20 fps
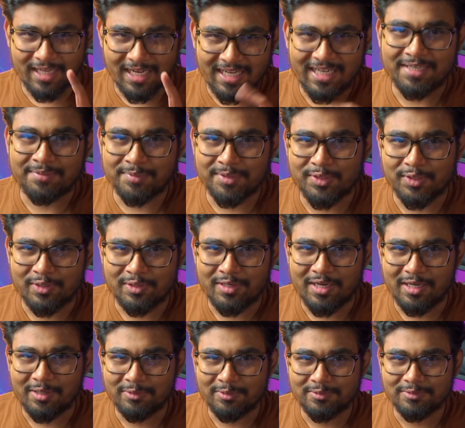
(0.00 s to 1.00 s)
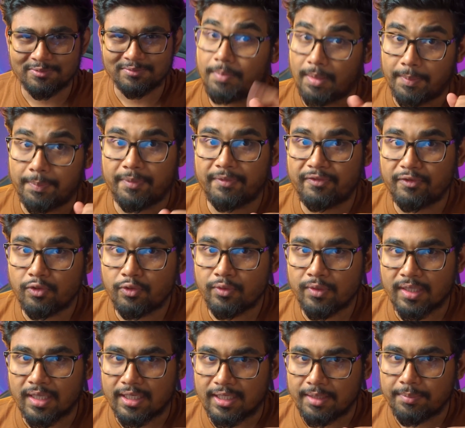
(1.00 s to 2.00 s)
Let me show you how. But before
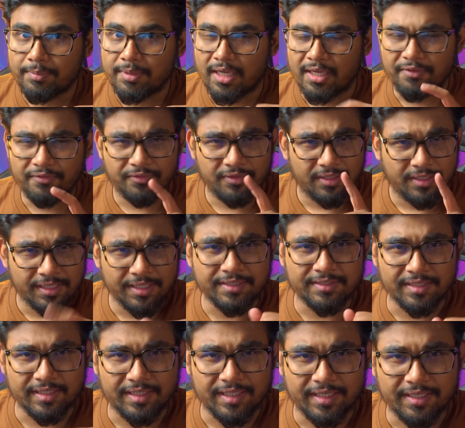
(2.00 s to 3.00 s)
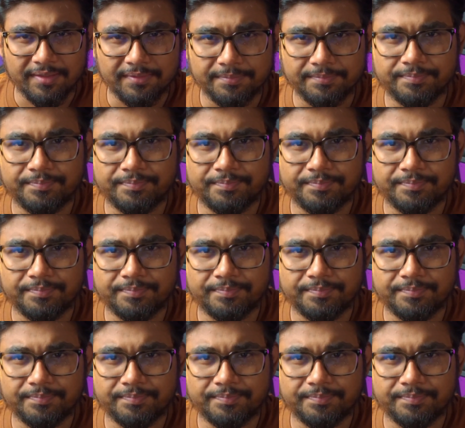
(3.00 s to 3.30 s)
doing a deep dive, here's the thing.